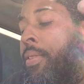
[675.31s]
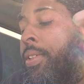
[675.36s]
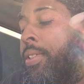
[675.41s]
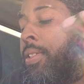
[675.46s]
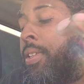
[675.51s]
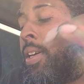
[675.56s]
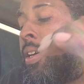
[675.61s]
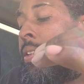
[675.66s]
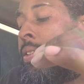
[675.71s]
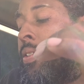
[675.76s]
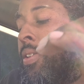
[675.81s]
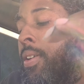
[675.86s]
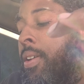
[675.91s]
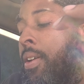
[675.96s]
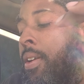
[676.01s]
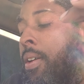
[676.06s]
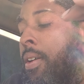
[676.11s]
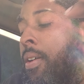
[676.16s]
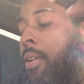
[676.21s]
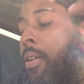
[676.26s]
it says,
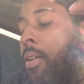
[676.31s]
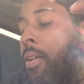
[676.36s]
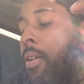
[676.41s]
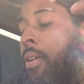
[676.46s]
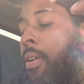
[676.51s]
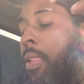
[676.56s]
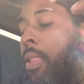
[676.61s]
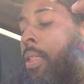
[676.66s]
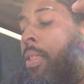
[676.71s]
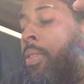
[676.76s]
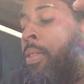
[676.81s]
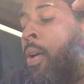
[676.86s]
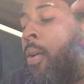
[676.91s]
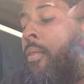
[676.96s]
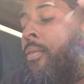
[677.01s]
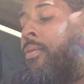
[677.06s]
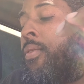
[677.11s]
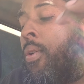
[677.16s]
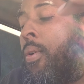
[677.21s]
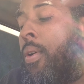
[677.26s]
no,
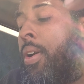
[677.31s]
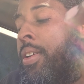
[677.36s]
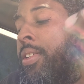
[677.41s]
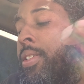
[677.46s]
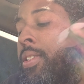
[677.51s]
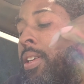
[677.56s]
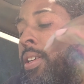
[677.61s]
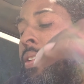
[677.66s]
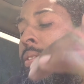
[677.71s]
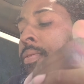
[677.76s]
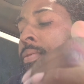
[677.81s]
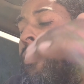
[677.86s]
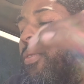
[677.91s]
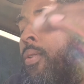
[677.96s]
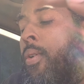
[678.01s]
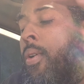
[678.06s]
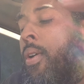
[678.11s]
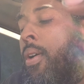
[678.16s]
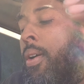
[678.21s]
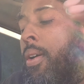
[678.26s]
4, it says,
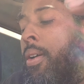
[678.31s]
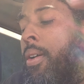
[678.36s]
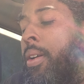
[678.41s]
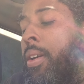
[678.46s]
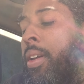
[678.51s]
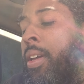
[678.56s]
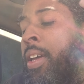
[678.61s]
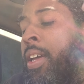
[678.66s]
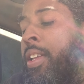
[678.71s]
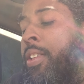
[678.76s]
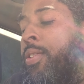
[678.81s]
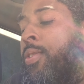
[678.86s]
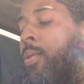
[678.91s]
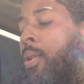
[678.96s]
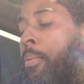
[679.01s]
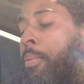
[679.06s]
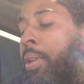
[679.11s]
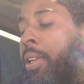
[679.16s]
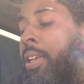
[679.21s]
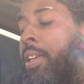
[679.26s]
For into
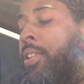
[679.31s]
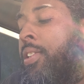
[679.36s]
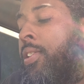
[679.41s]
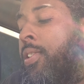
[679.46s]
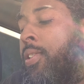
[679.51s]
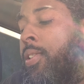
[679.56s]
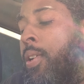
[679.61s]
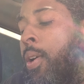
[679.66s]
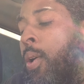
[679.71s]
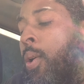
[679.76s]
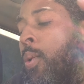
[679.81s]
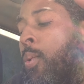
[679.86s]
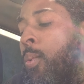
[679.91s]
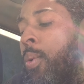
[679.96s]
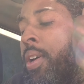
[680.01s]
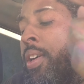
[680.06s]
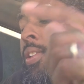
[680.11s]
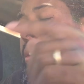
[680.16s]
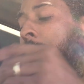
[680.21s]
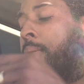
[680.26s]
a malicious soul,
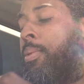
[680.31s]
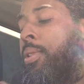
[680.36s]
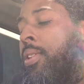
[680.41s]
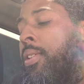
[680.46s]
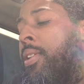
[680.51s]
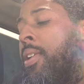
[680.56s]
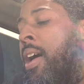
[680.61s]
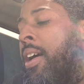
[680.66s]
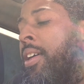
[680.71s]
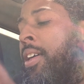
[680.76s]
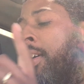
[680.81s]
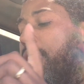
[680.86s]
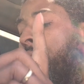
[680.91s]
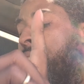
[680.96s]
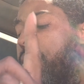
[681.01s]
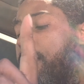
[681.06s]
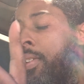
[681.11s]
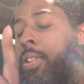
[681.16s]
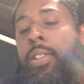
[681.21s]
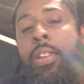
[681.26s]
wisdom shall not
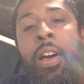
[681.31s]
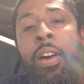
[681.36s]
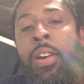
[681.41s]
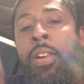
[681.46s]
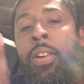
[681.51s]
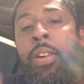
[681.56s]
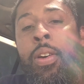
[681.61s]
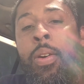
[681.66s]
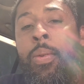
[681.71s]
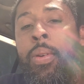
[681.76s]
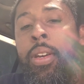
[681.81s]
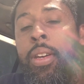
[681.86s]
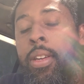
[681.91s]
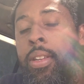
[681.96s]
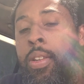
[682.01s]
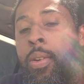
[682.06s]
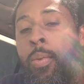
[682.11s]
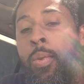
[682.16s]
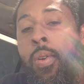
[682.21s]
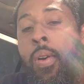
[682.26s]
enter. It's not going to go
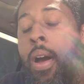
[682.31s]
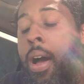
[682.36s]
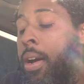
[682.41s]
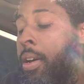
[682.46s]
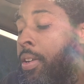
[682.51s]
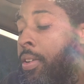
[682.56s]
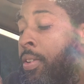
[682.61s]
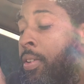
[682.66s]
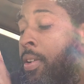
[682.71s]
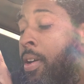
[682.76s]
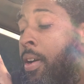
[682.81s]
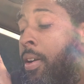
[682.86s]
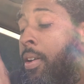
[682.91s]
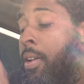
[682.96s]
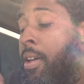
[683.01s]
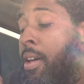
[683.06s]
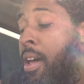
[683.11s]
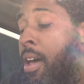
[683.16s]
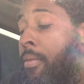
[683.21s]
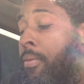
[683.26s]
in. The Ruach, you're not going
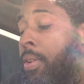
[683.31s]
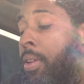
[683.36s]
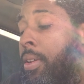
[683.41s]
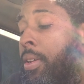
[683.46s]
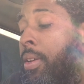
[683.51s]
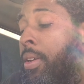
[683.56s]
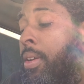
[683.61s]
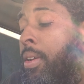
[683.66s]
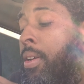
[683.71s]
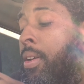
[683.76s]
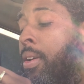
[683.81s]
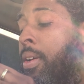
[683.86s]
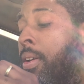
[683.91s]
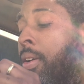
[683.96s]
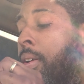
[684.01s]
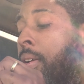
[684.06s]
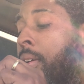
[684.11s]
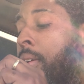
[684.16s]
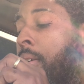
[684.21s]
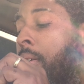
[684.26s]
to have it.
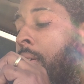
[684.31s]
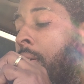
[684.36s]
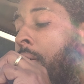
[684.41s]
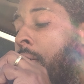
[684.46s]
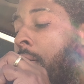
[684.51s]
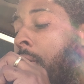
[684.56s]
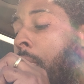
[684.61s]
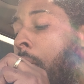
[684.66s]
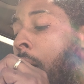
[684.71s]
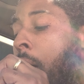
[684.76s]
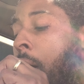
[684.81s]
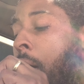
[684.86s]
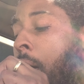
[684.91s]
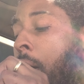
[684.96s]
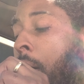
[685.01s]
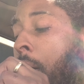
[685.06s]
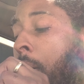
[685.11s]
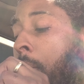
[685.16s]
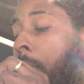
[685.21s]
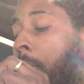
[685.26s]

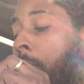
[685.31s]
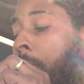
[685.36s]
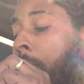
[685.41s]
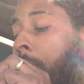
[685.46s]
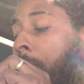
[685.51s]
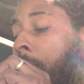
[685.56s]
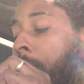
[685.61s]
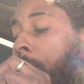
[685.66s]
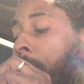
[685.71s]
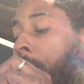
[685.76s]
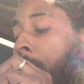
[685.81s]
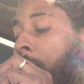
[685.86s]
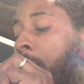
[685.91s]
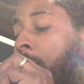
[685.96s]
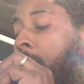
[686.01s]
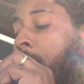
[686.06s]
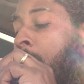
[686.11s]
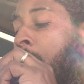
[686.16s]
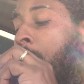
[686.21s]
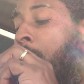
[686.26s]
Um,
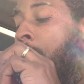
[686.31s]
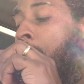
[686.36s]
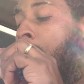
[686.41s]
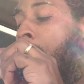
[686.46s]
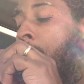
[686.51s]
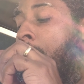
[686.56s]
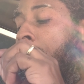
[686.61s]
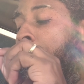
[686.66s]
it's not going to go